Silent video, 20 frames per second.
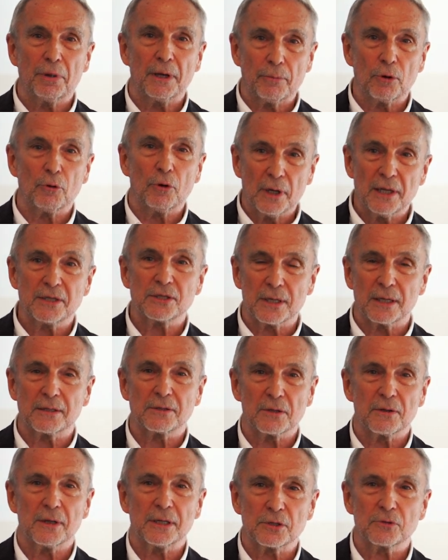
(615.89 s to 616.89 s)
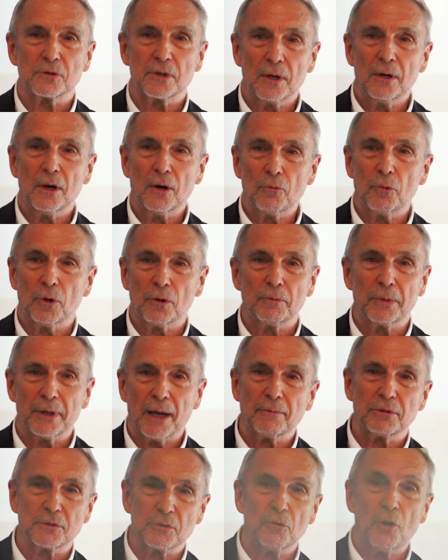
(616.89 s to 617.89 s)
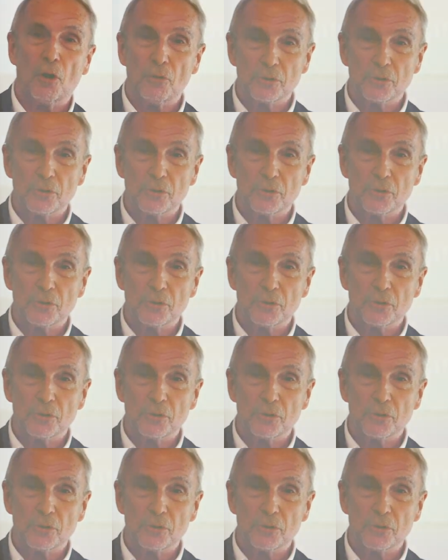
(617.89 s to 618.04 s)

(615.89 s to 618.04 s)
people who are listening to this will be able to